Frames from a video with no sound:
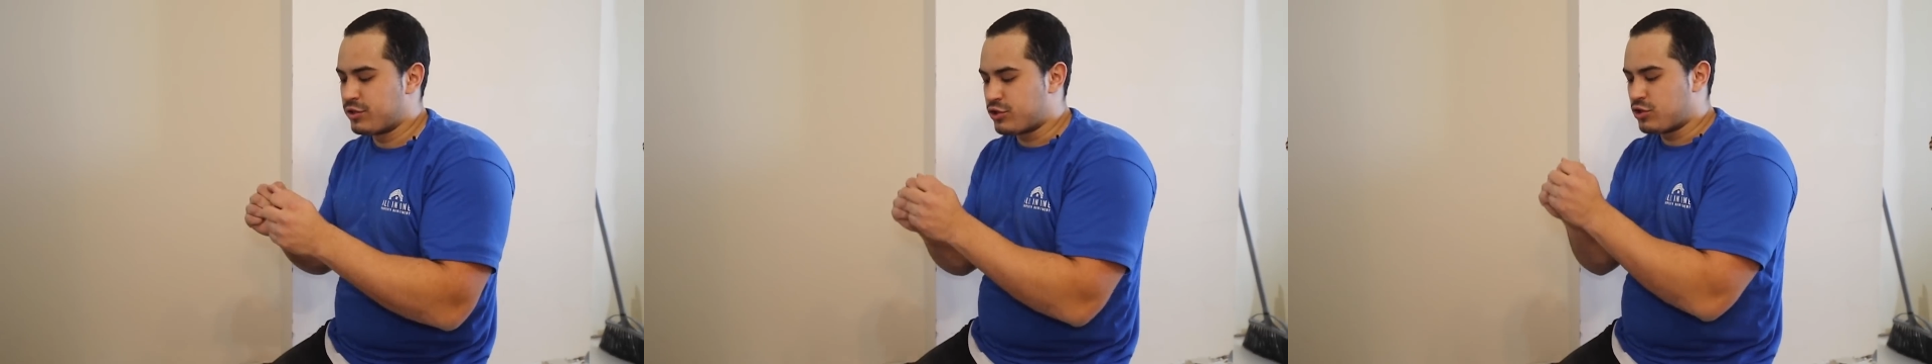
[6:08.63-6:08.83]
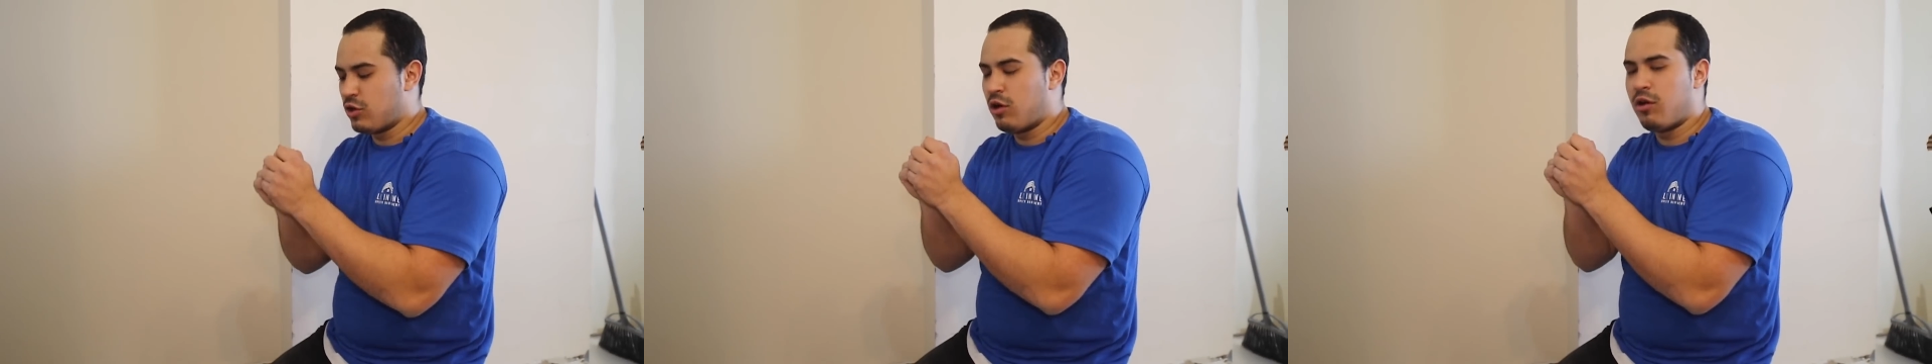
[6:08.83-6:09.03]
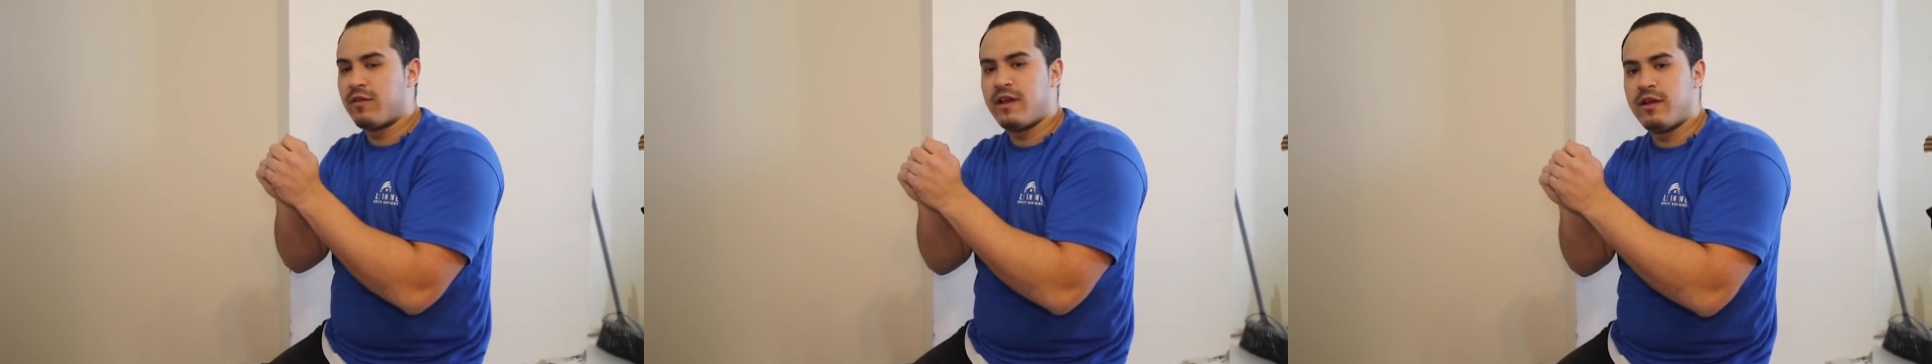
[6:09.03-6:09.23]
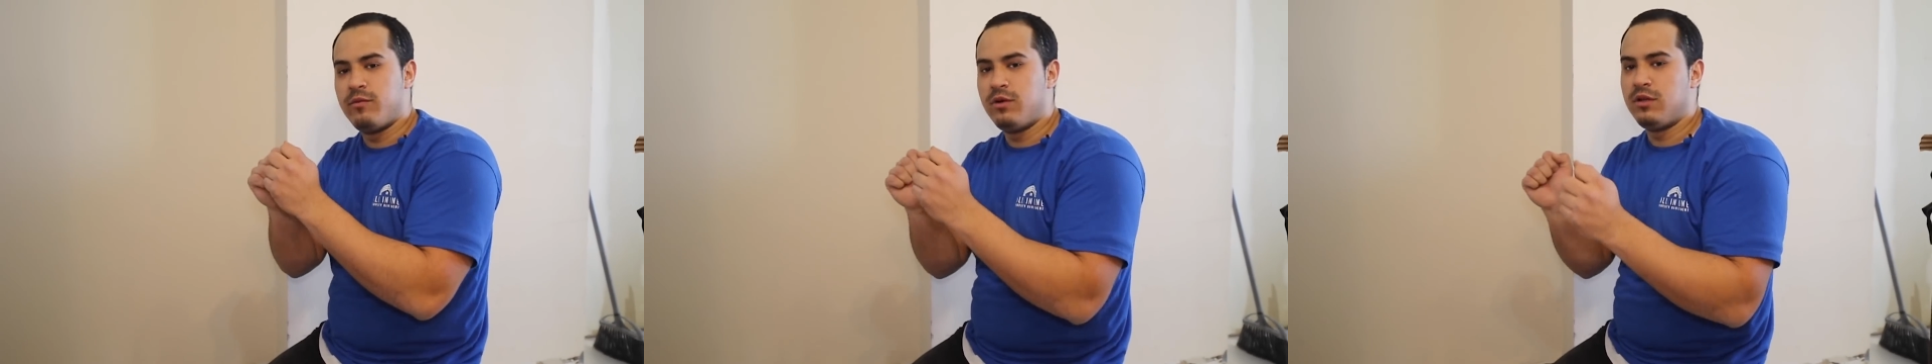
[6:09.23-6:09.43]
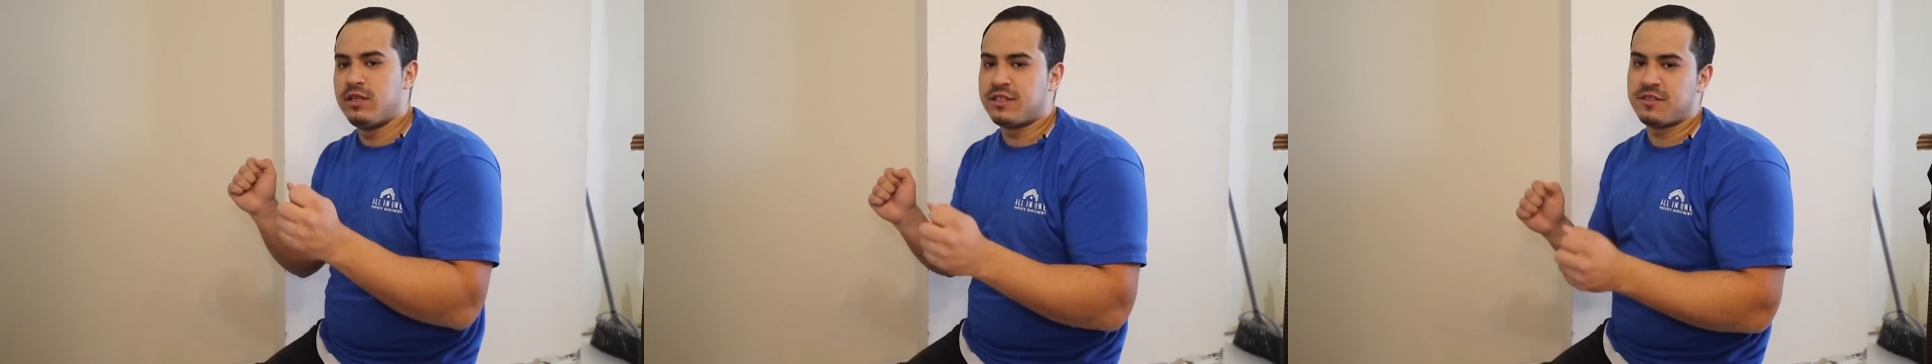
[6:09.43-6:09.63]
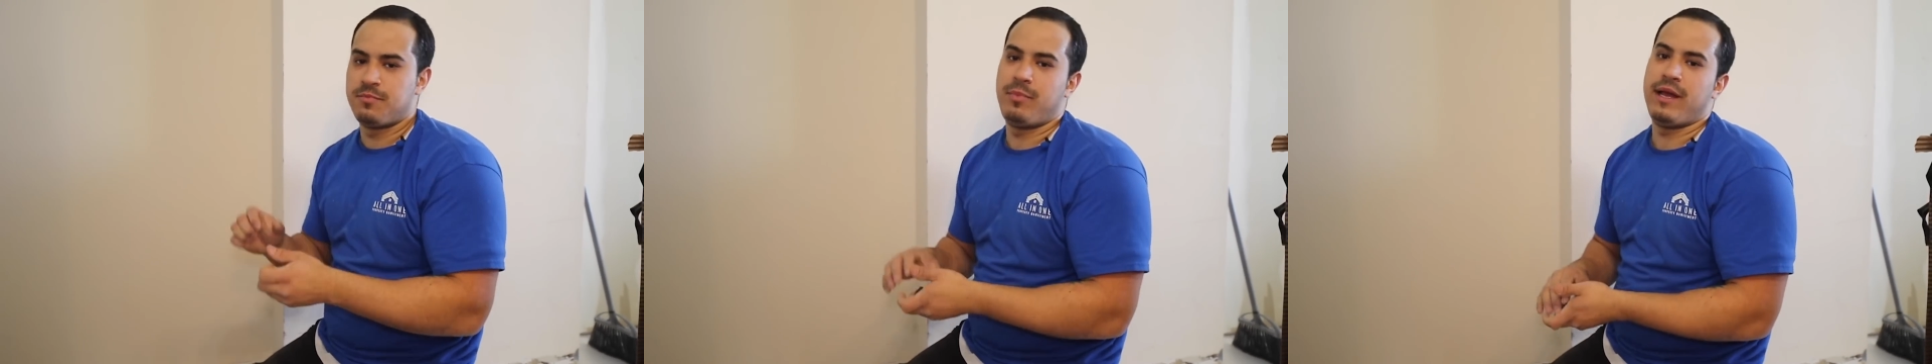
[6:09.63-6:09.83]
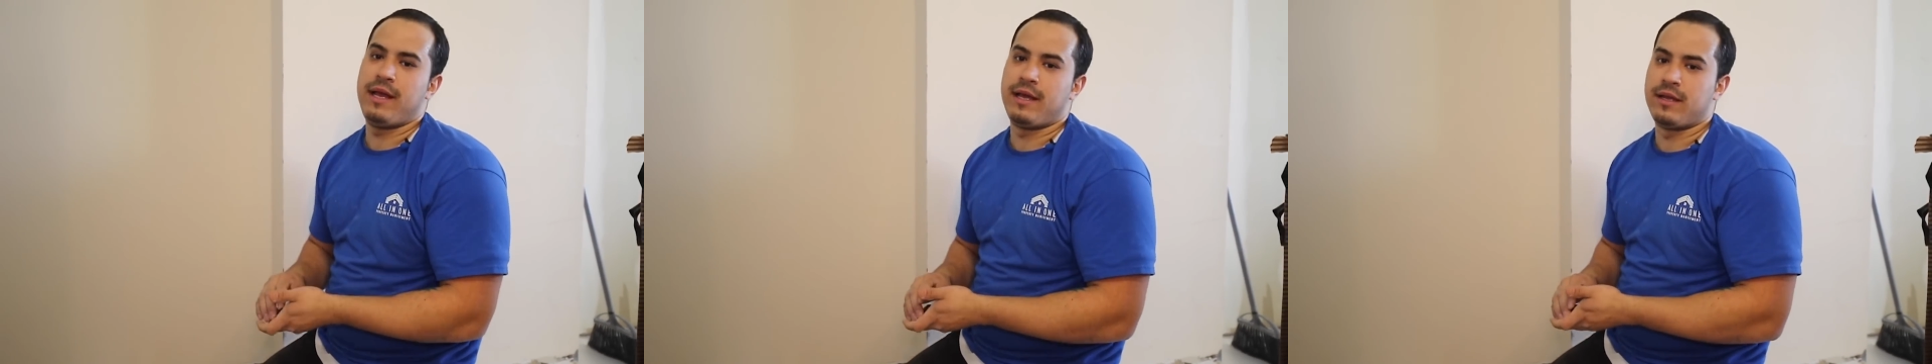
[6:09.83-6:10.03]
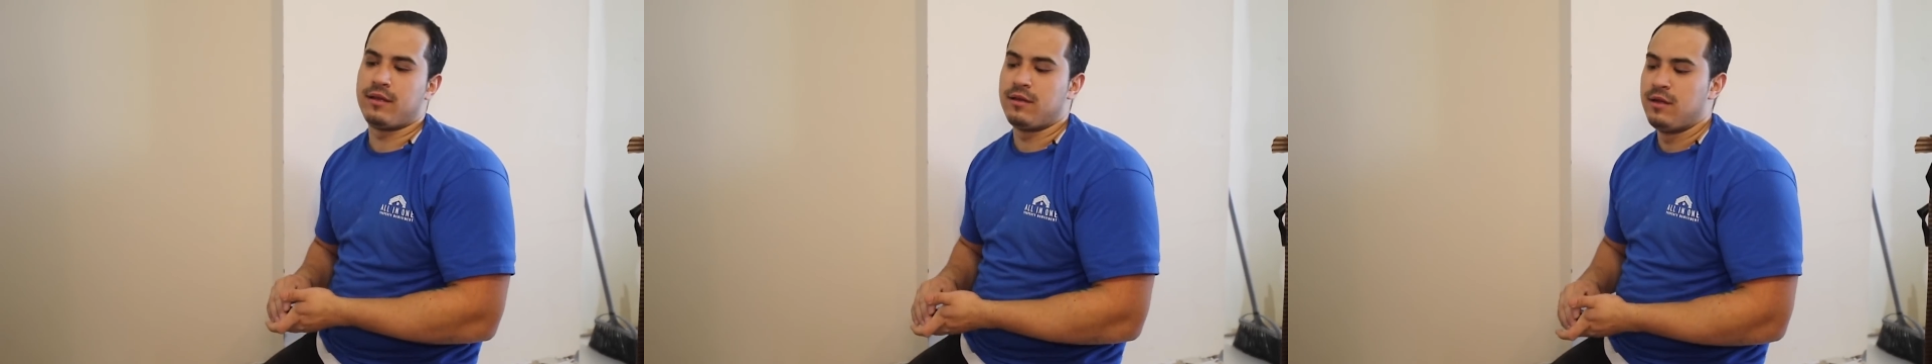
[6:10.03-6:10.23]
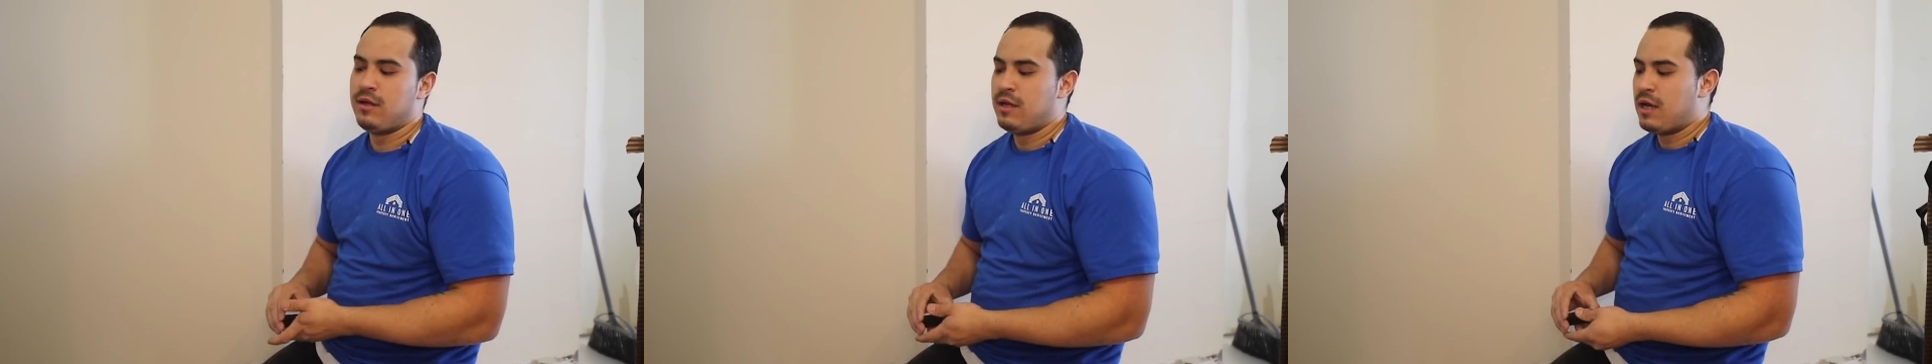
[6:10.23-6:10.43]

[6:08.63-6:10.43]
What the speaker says: installed, they will expand,